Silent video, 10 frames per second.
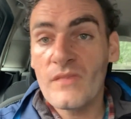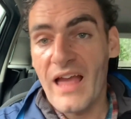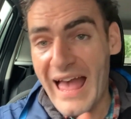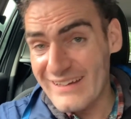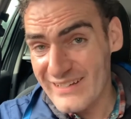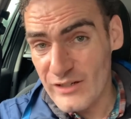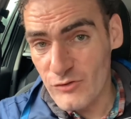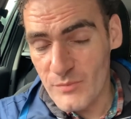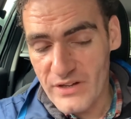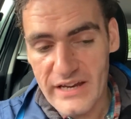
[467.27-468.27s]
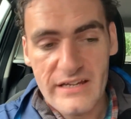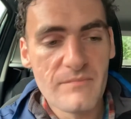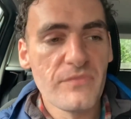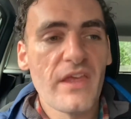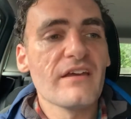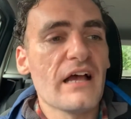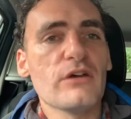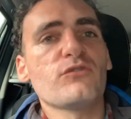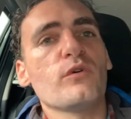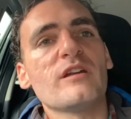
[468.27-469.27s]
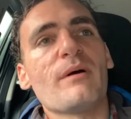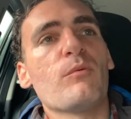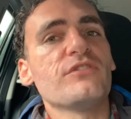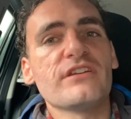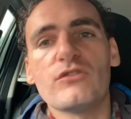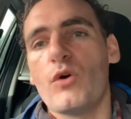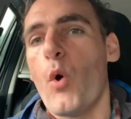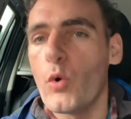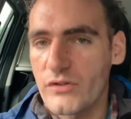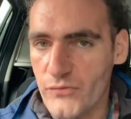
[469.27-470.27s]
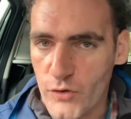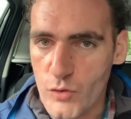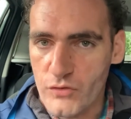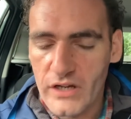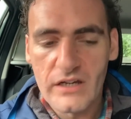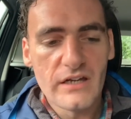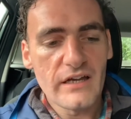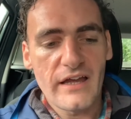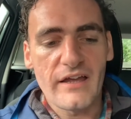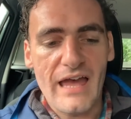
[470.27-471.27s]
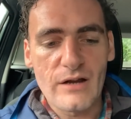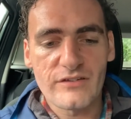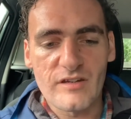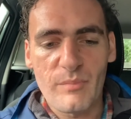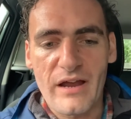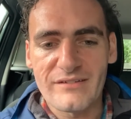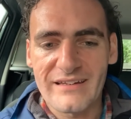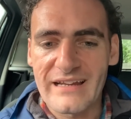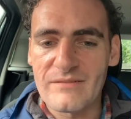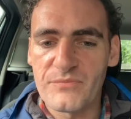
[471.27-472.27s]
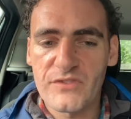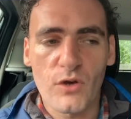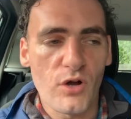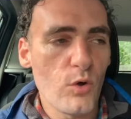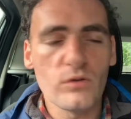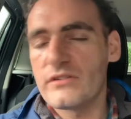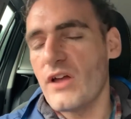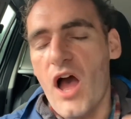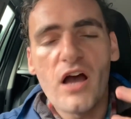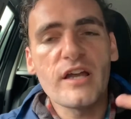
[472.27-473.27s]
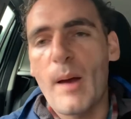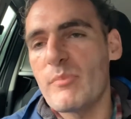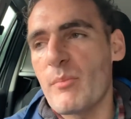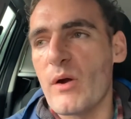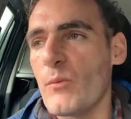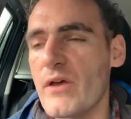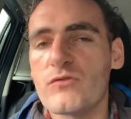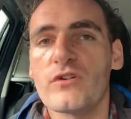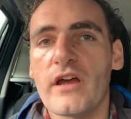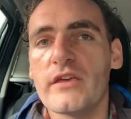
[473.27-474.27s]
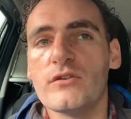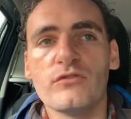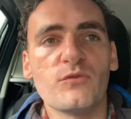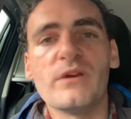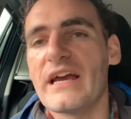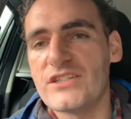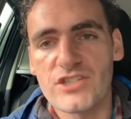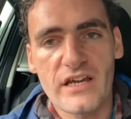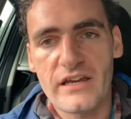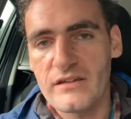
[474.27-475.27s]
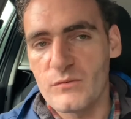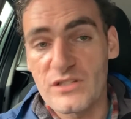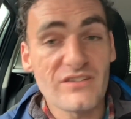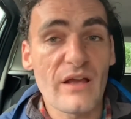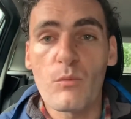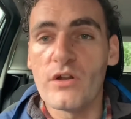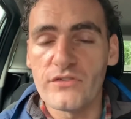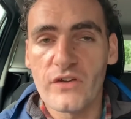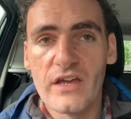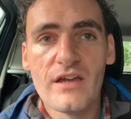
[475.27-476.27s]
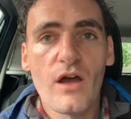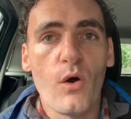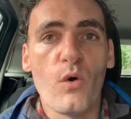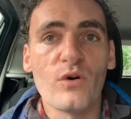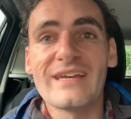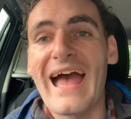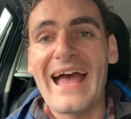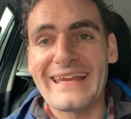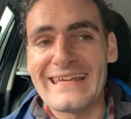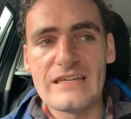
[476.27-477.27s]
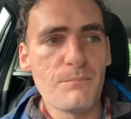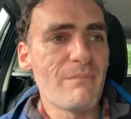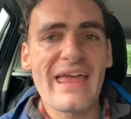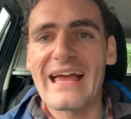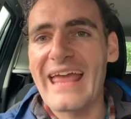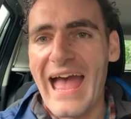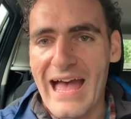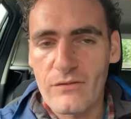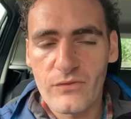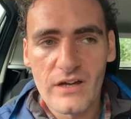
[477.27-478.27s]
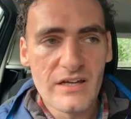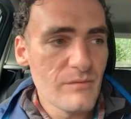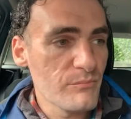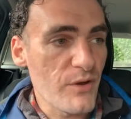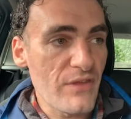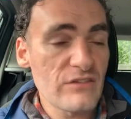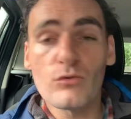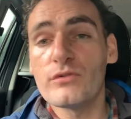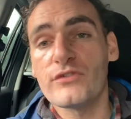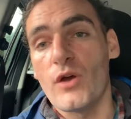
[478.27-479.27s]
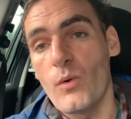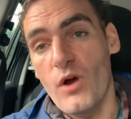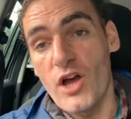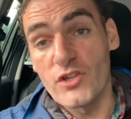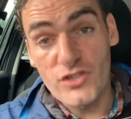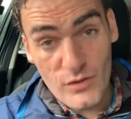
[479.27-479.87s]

at HelloTomDyer, I was talking about wanting to order food out and about, and I got all hung up about whether I use dwi eisiau, which is I want, or ga I, may I have. But there's also a new